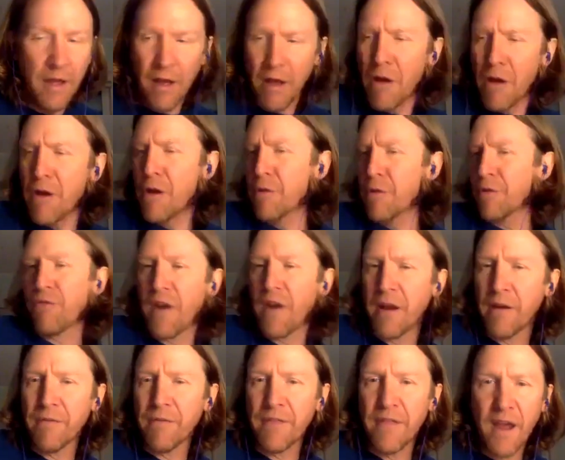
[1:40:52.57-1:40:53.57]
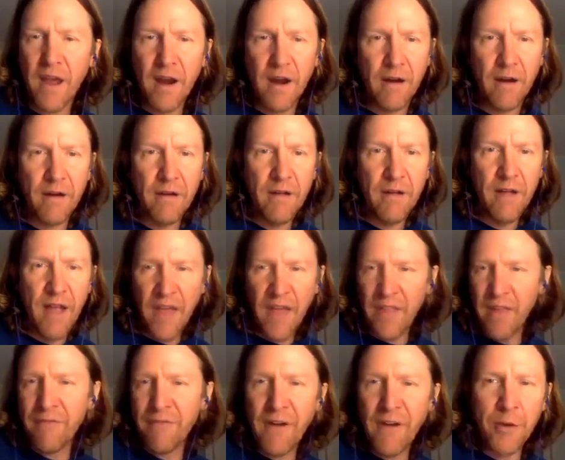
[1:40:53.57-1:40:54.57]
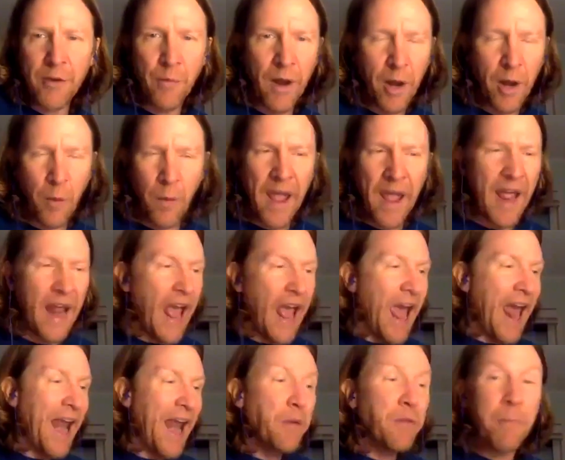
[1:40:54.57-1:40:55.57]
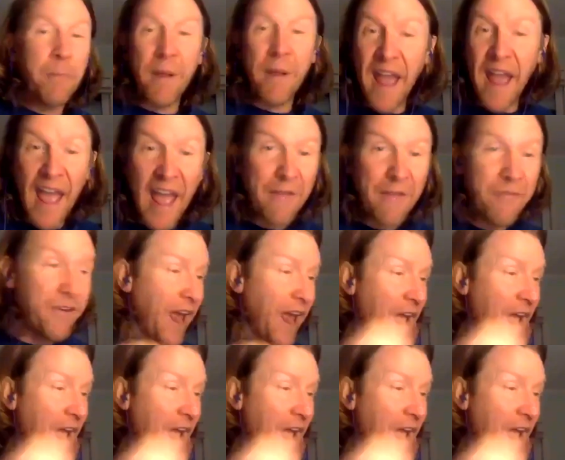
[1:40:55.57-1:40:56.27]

Oh no, it's right over there. And they find it right away. And I would spend a half an